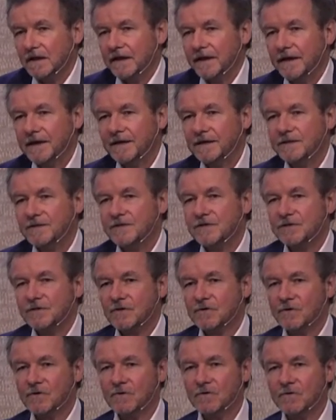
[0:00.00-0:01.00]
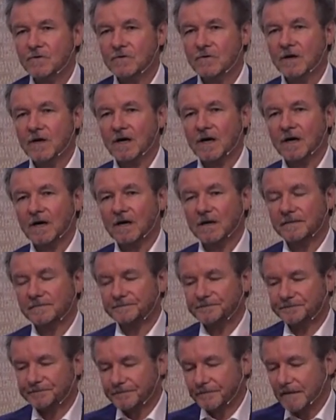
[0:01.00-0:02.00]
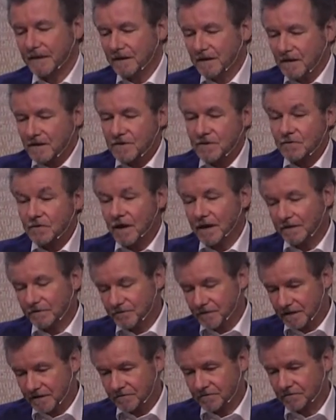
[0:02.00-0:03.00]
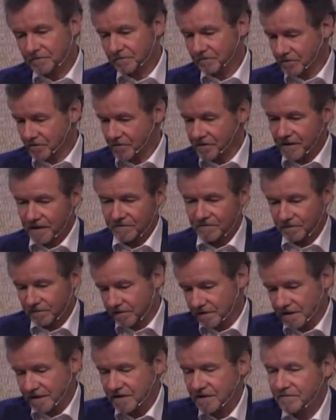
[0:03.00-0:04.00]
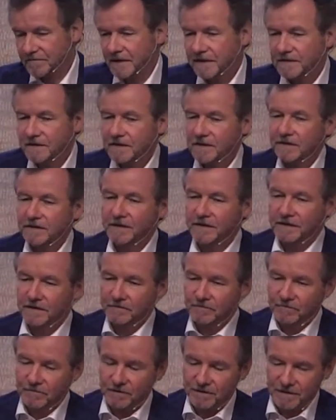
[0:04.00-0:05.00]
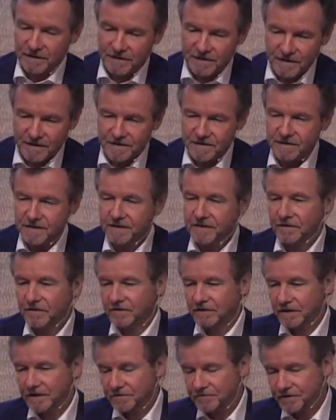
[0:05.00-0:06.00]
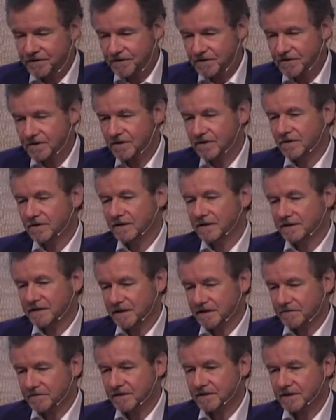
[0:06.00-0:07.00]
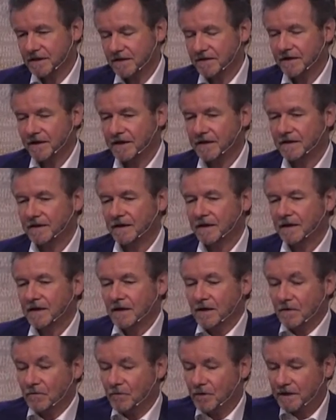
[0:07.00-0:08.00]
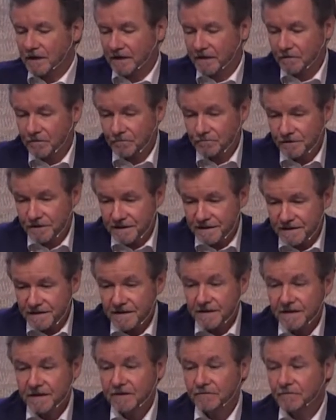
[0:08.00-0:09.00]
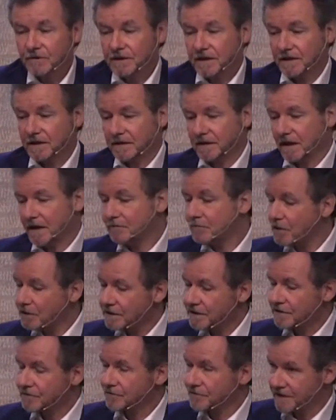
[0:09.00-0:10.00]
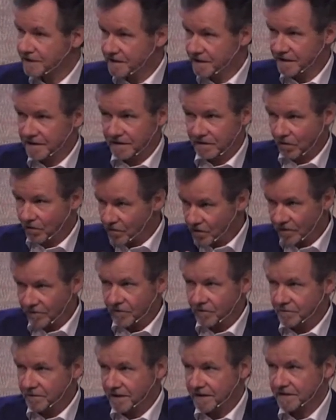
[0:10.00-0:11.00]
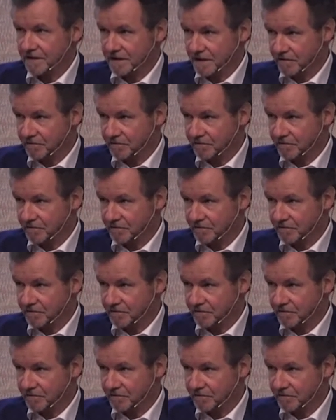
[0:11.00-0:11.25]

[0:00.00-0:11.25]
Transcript: And so um, so I tried to do that systematically, what existed, the literature, etc., etc., and then what I had already seen, what I, I wanted to see all of the places I